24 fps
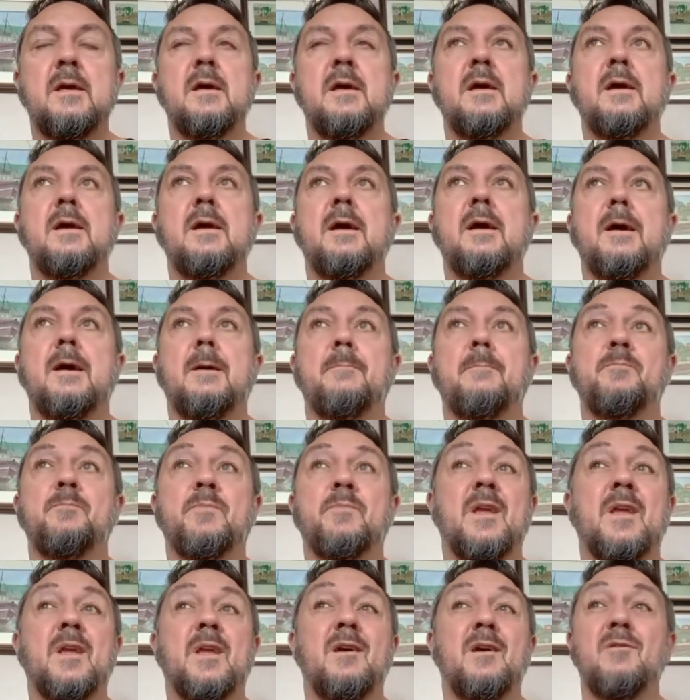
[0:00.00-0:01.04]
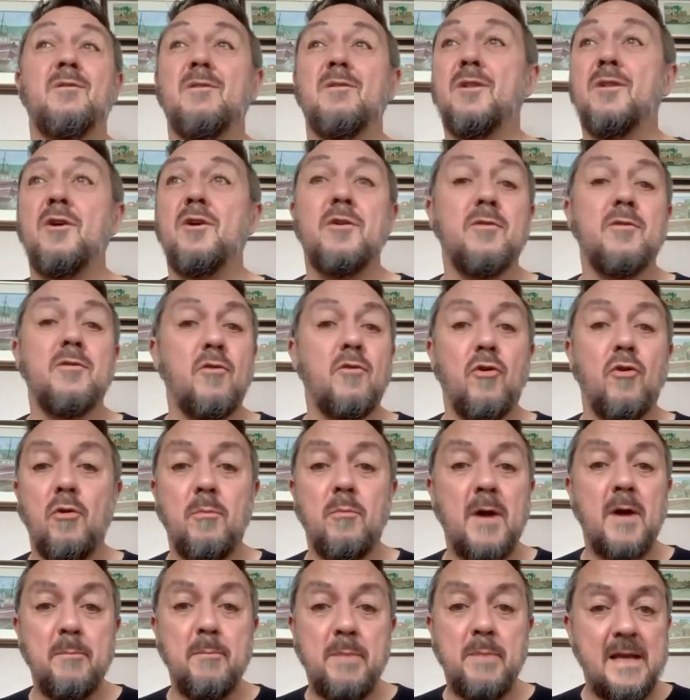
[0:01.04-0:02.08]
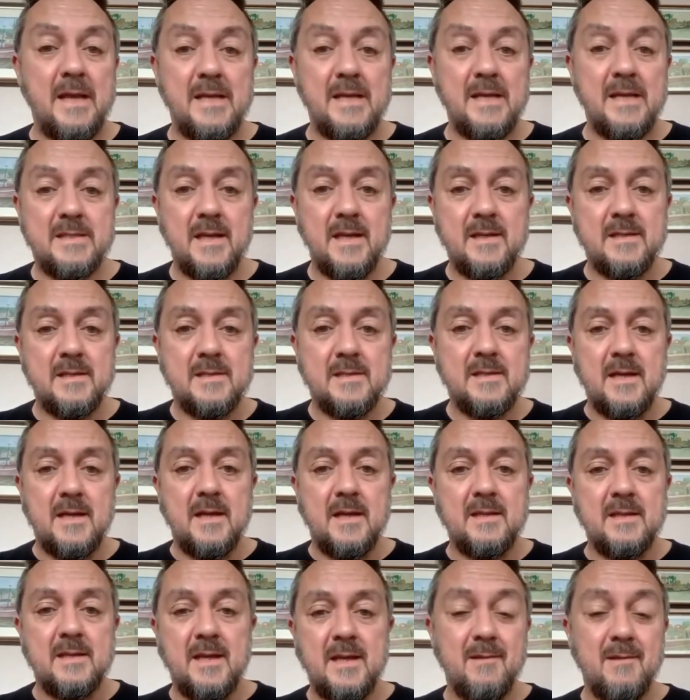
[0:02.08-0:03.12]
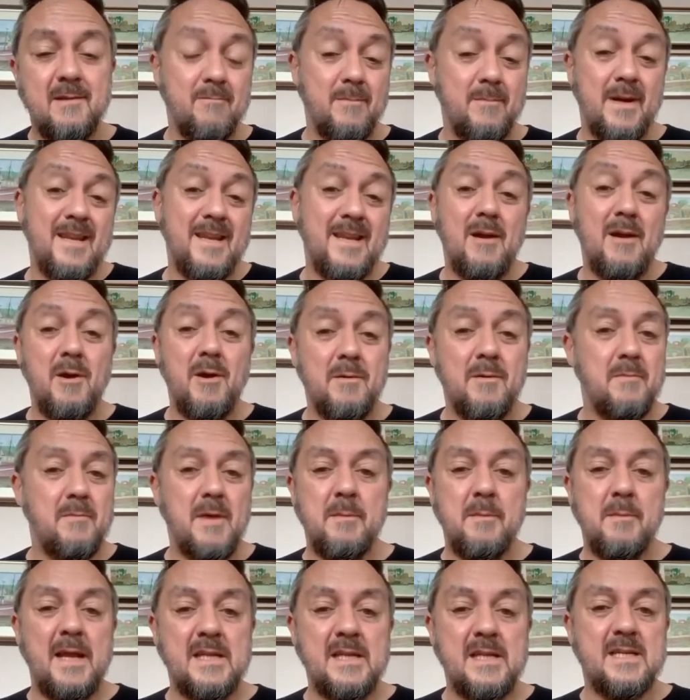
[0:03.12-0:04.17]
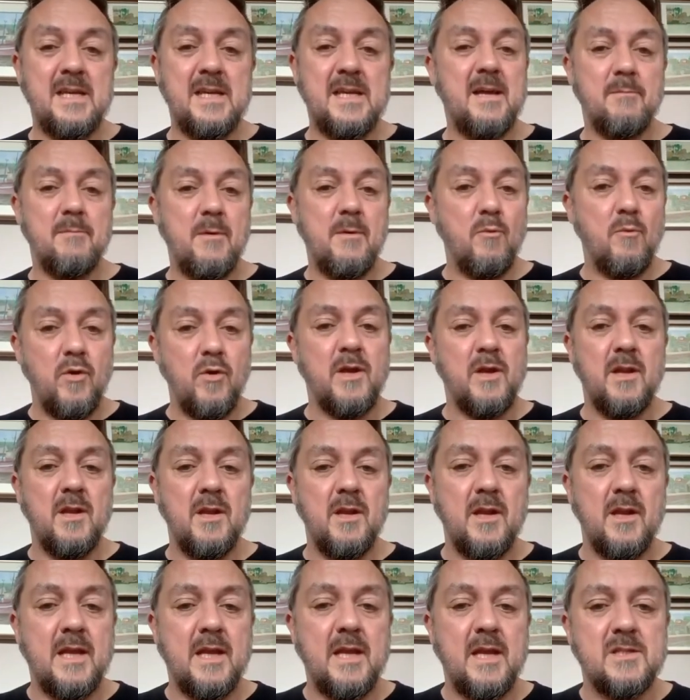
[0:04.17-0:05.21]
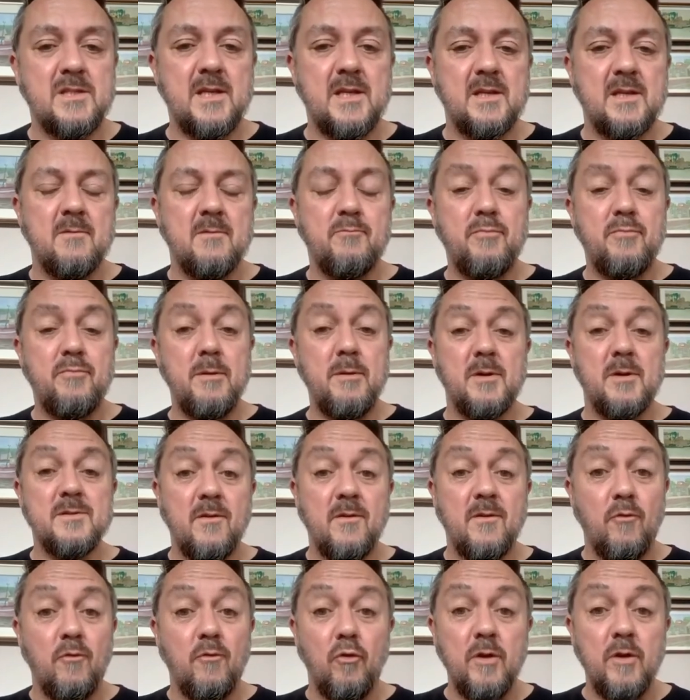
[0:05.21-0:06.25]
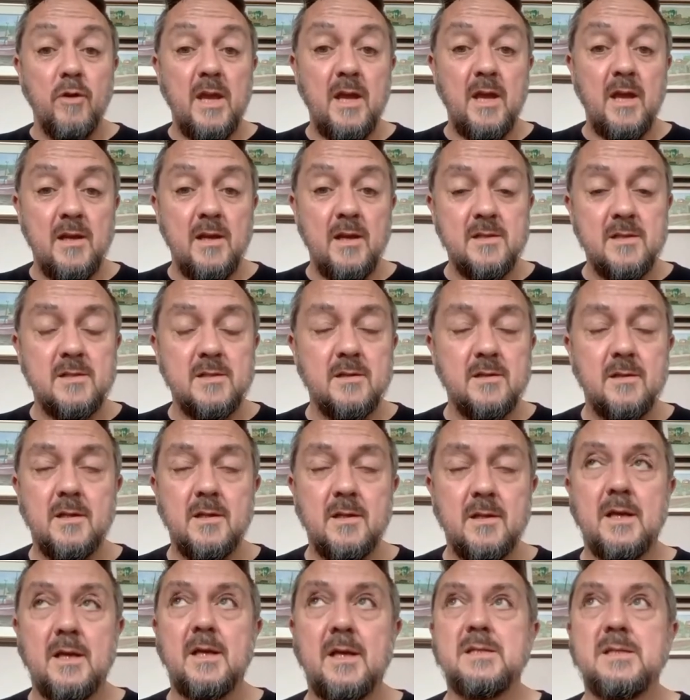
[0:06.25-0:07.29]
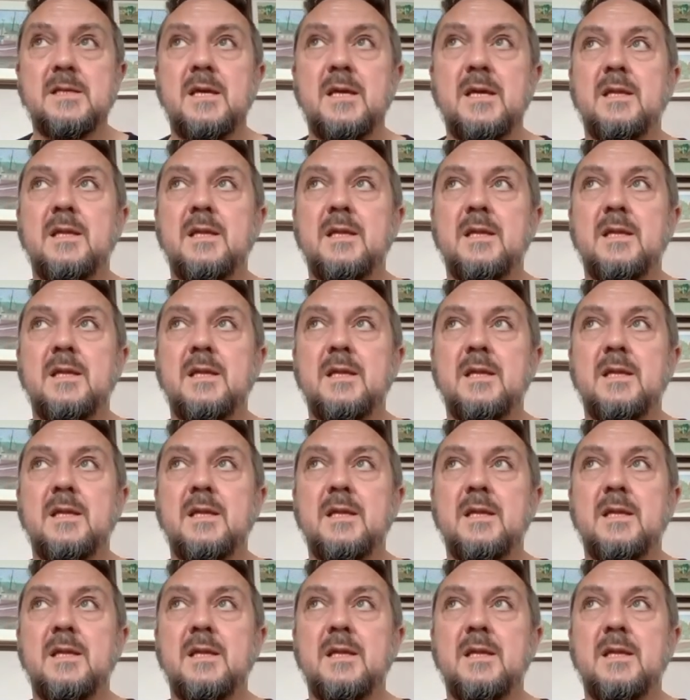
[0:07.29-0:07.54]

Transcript: Learned all my basics. I think by now I'm 18. I've been working in the kitchen pretty much for 4 years, like I said.